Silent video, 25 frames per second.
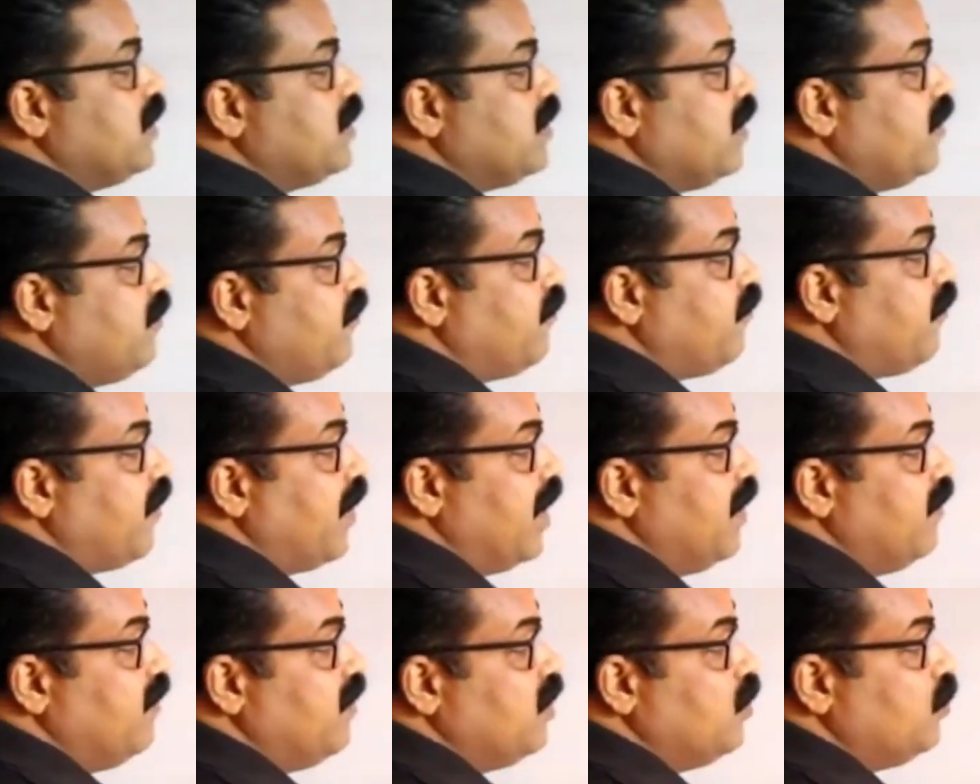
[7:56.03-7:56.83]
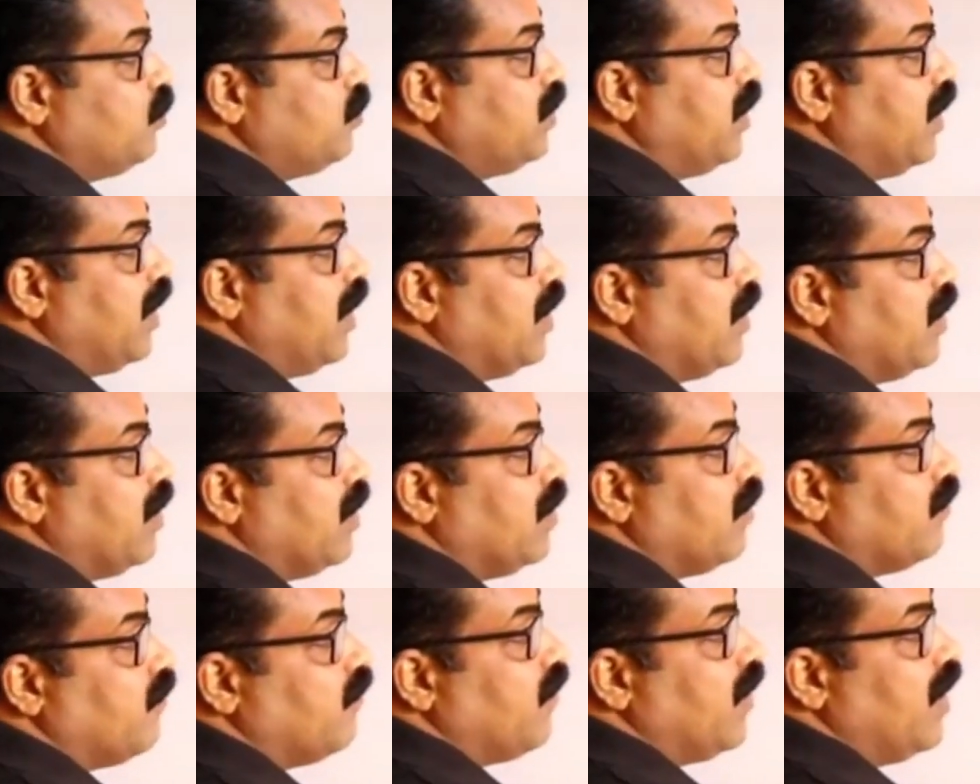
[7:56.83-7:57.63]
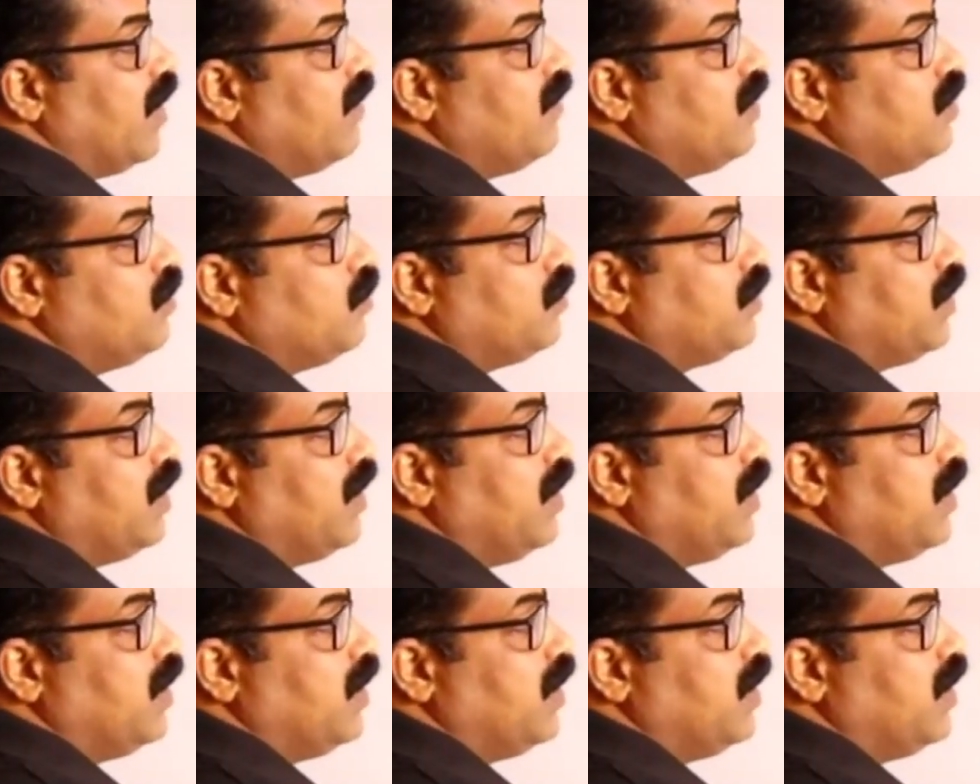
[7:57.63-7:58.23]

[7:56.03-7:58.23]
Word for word: you can say 5 into 3. 5 into